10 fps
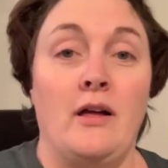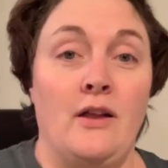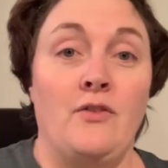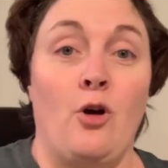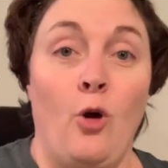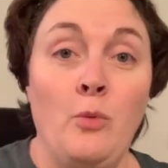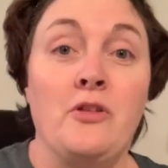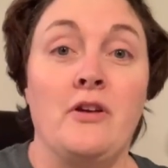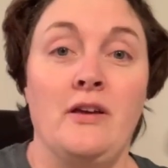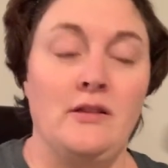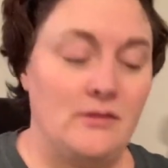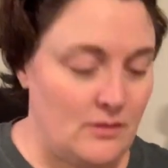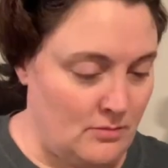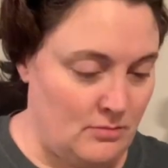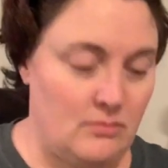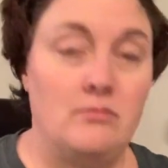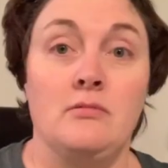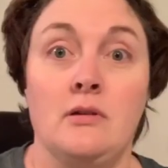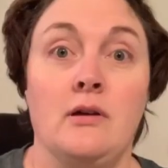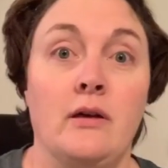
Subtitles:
And if you're home with your kids, yeah,